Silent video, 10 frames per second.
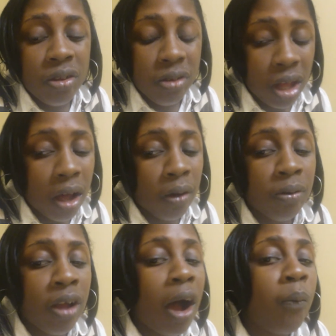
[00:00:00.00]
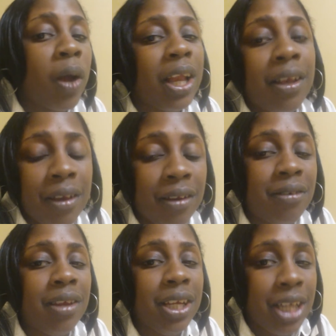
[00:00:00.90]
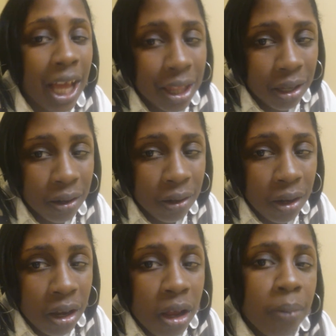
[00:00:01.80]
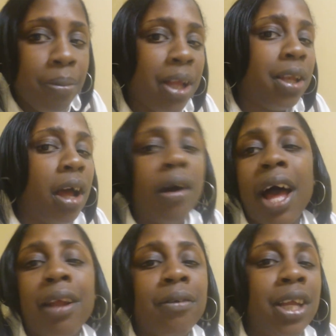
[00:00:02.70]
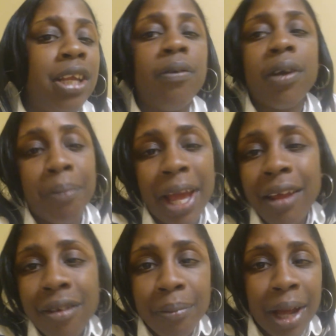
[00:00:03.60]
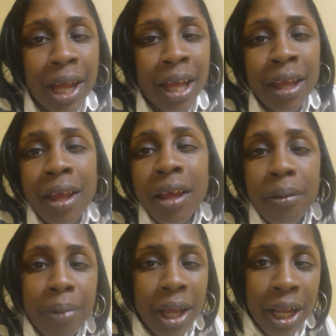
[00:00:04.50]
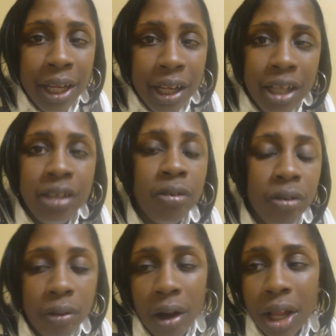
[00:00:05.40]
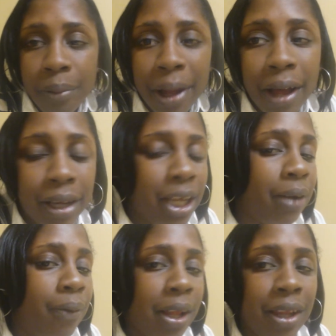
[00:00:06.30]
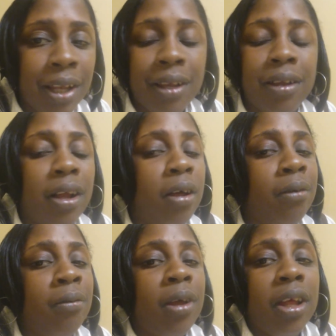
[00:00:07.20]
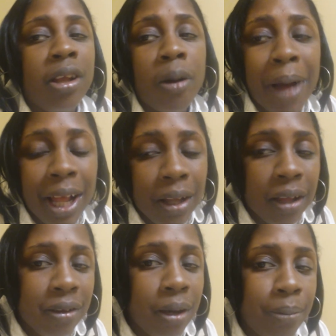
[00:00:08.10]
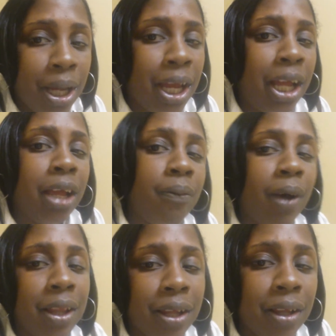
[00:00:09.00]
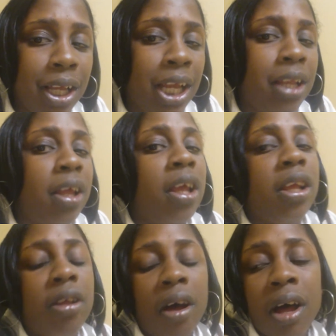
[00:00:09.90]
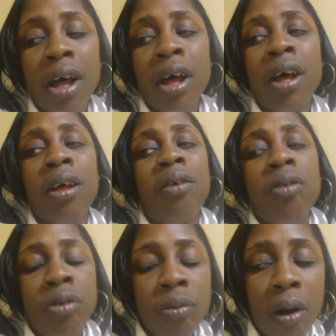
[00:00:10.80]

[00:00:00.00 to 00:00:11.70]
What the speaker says: So, y'all went into this together. But no, I don't think you were the mastermind. But you knew all about it. It wasn't, you know, nobody lost their bag. It wasn't leaked. Y'all knew